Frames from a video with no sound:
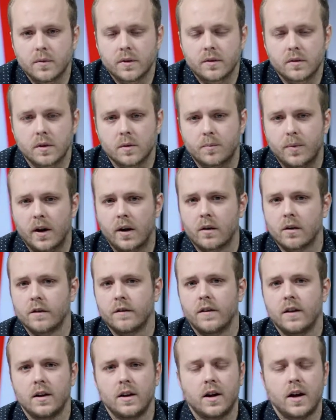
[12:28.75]
But through the power
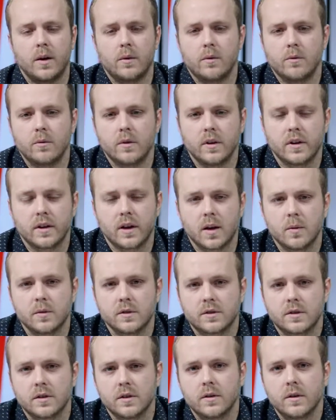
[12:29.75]
of AI, we're really
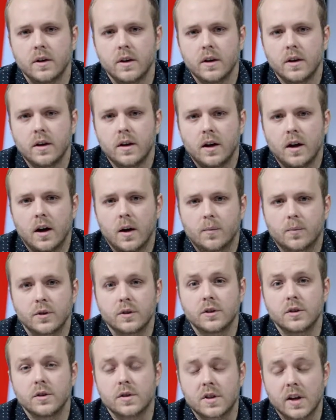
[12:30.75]
able to
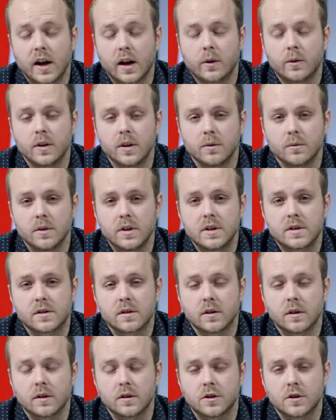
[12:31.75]
produce equity
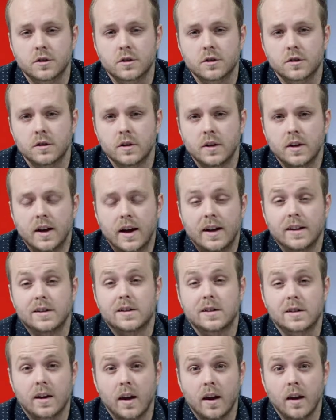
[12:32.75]
research at
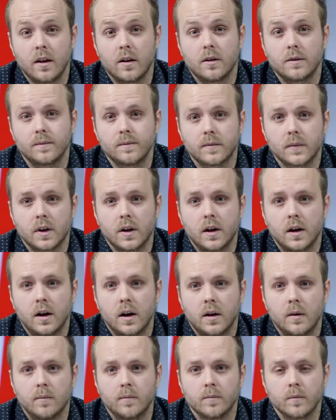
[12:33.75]
scale,
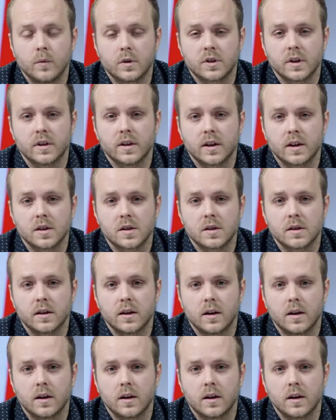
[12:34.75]
which I think is